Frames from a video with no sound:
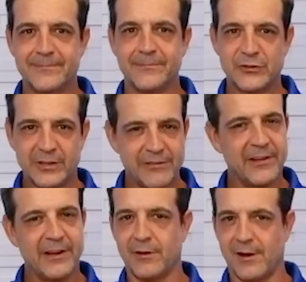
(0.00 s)
Just live a
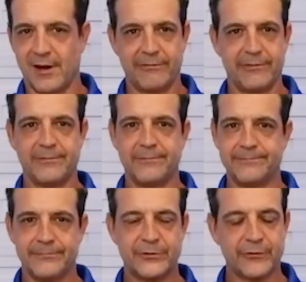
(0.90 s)
thankful life.
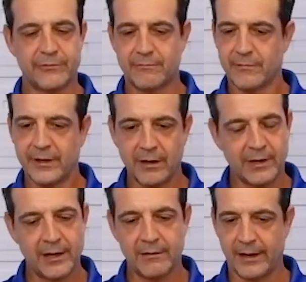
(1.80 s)
Just you know,
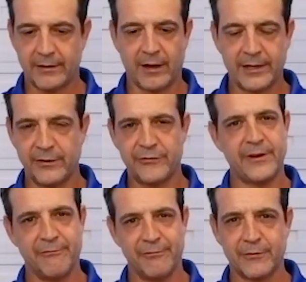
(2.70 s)
get like you like you
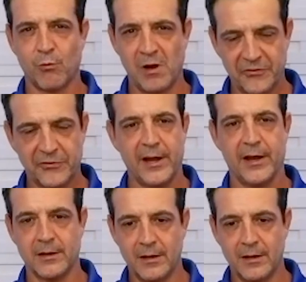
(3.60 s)
said, Victor. Well said.